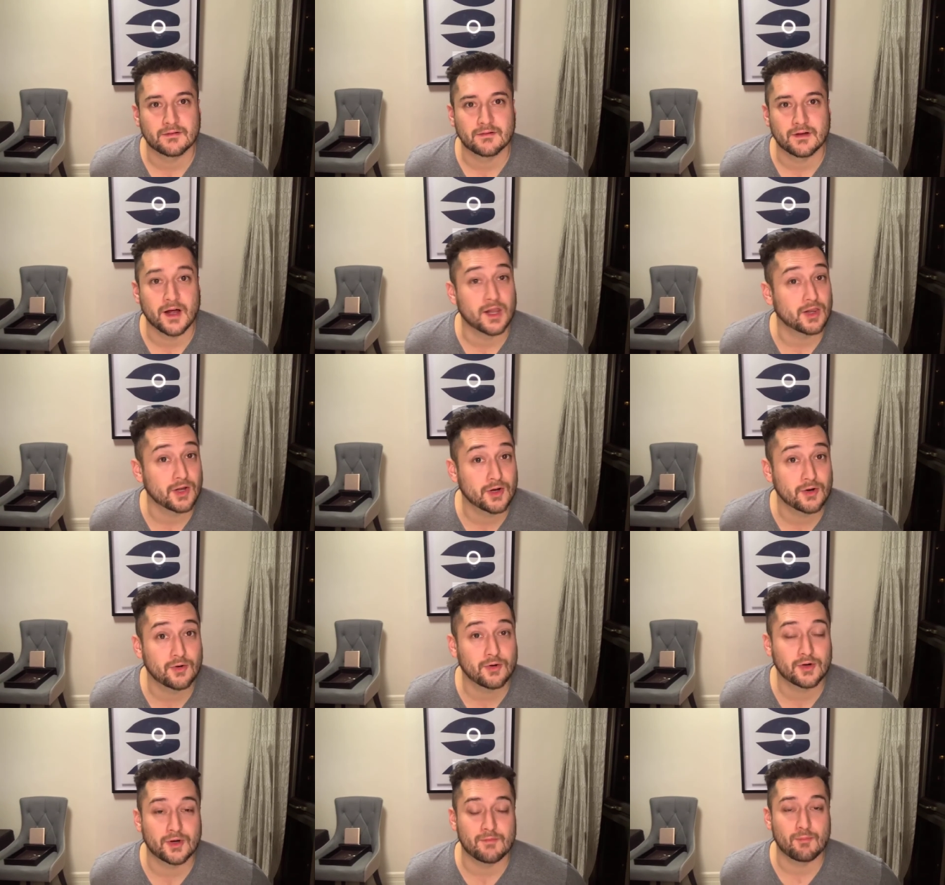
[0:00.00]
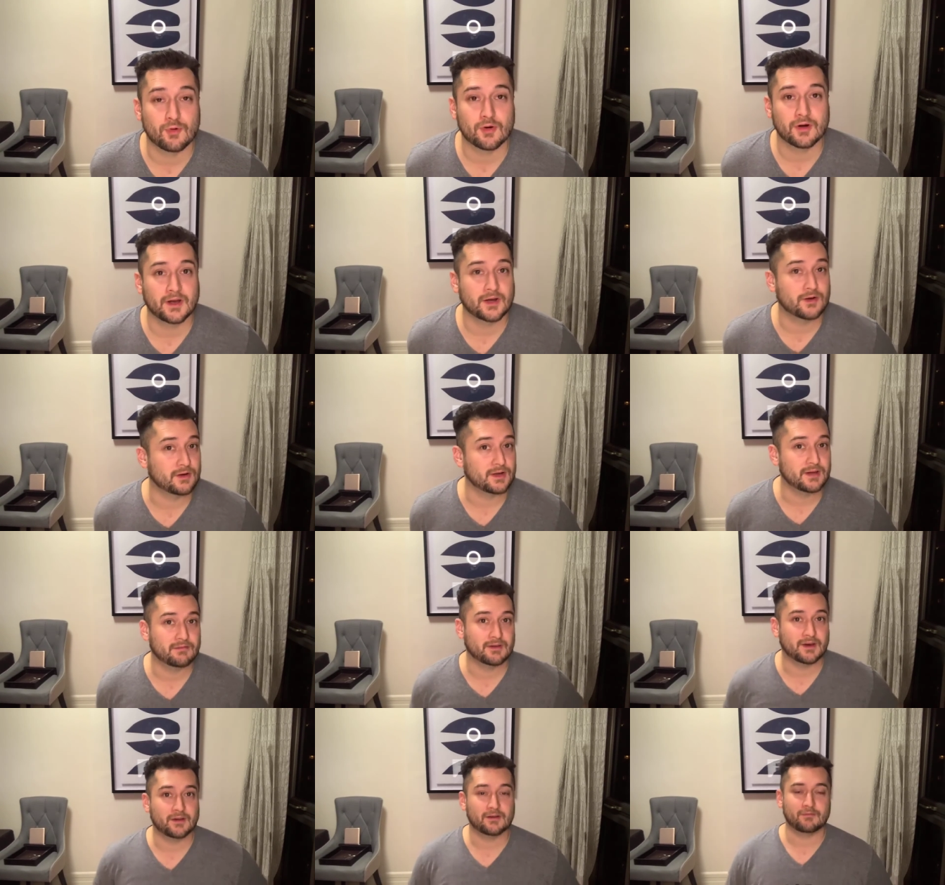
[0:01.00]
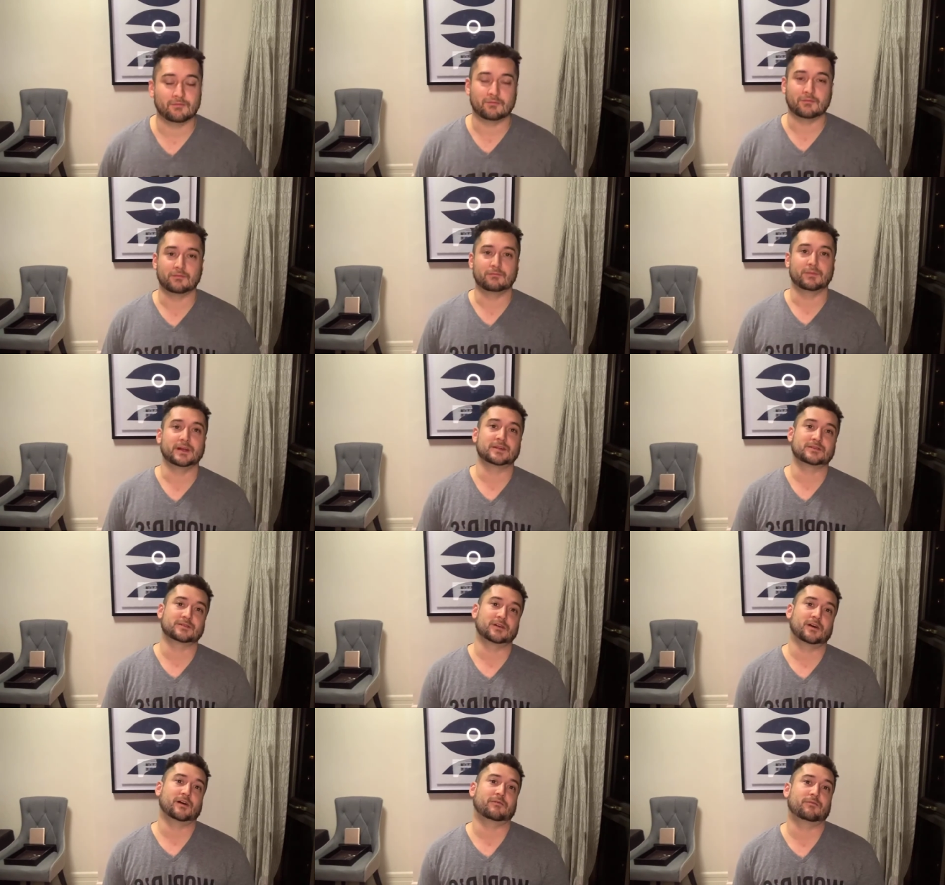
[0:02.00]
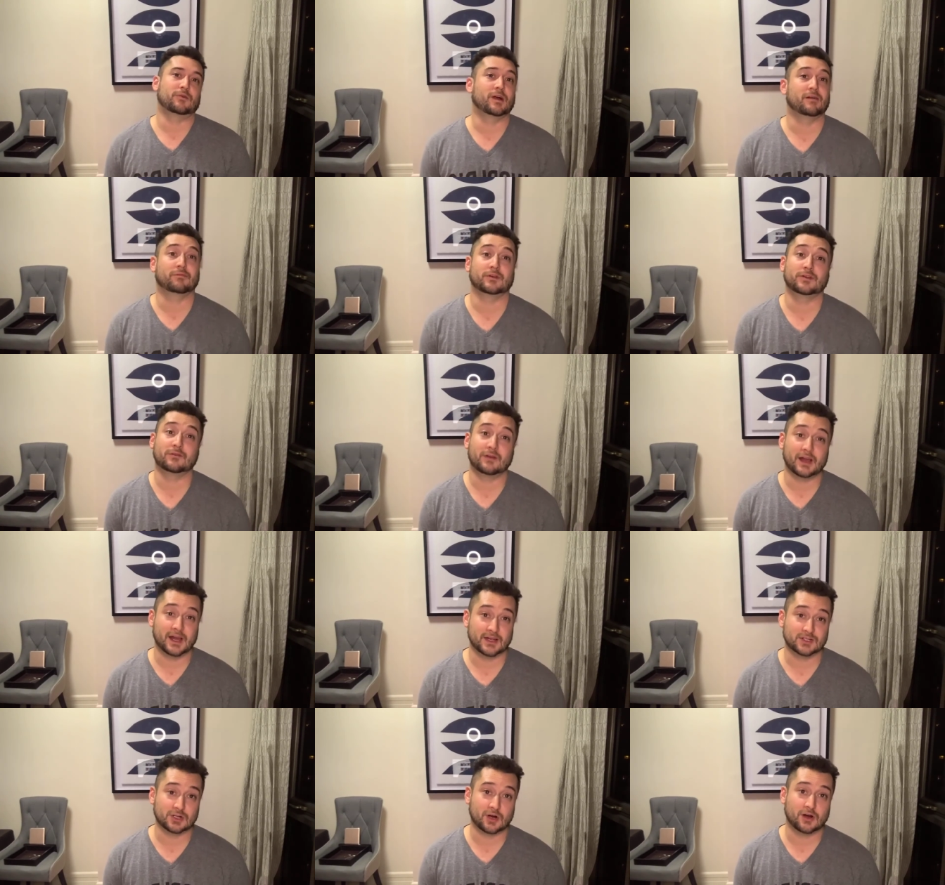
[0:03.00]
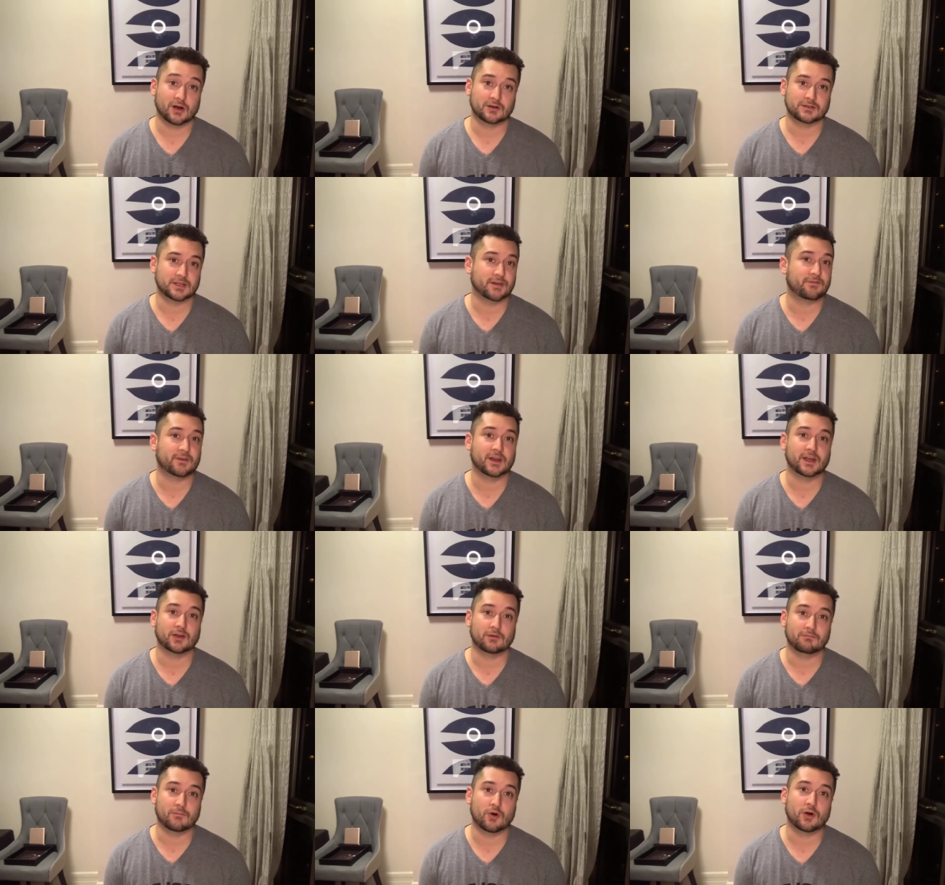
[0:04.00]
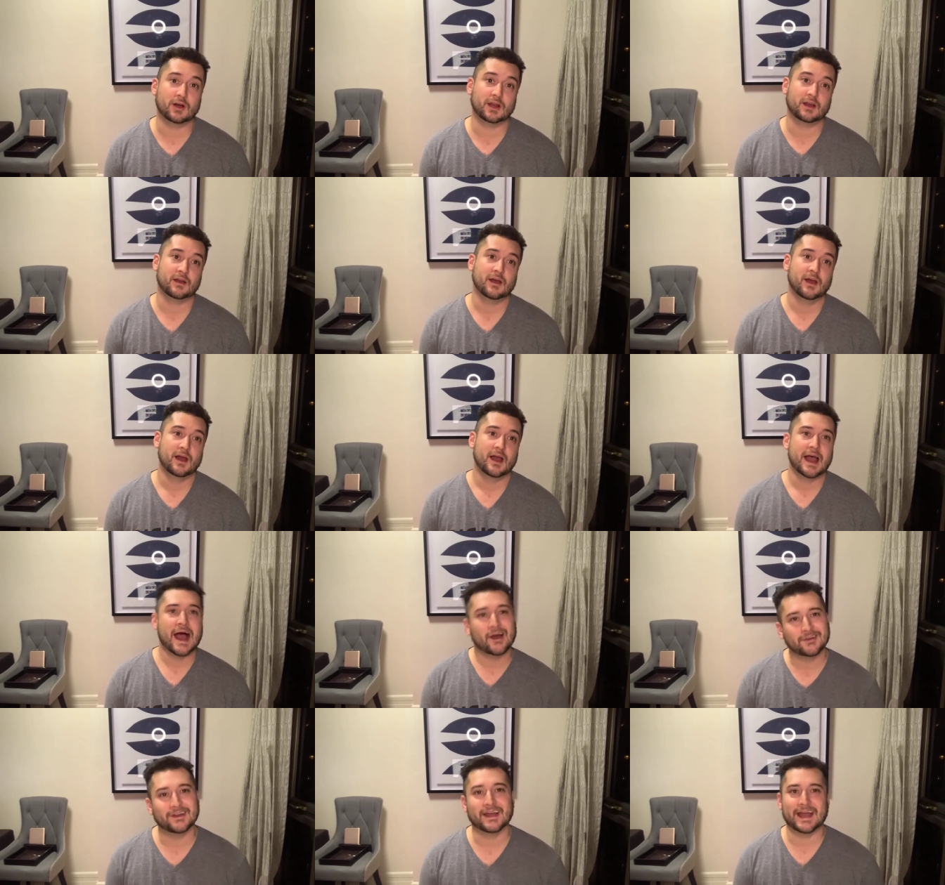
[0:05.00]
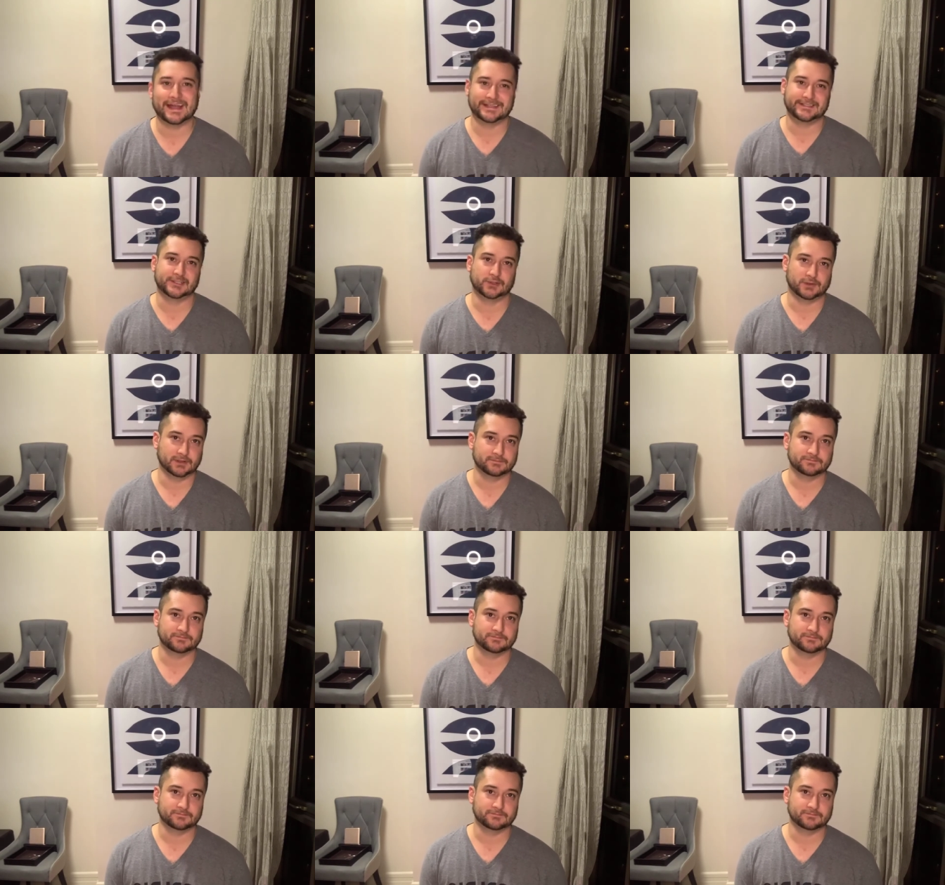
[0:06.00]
Hello, good morning, good evening, based off wherever you guys are. Tiffany, good morning. How you guys doing?